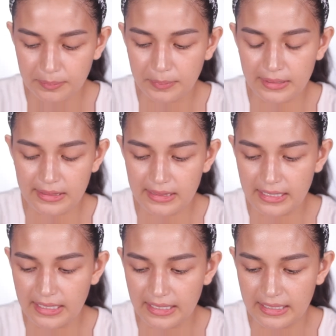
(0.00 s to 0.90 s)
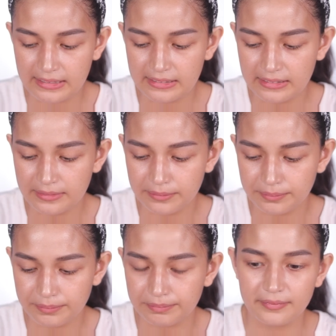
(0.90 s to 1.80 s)
But then,
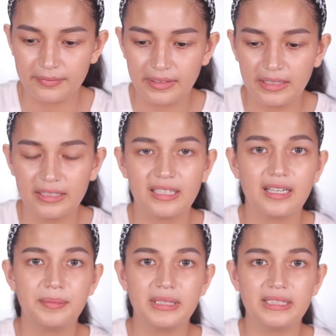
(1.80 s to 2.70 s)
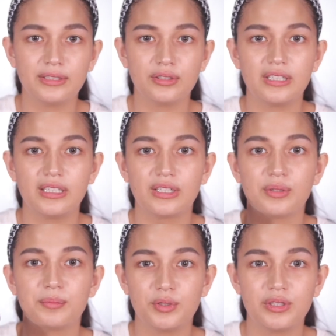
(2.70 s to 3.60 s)
gagamitin ko na lang
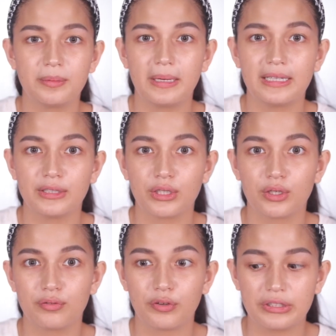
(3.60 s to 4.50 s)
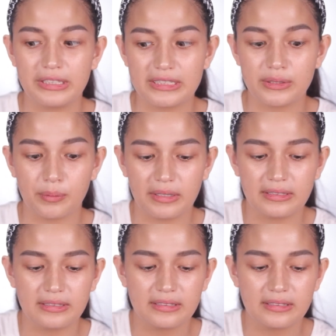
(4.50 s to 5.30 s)
yung beauty blender ko for this one.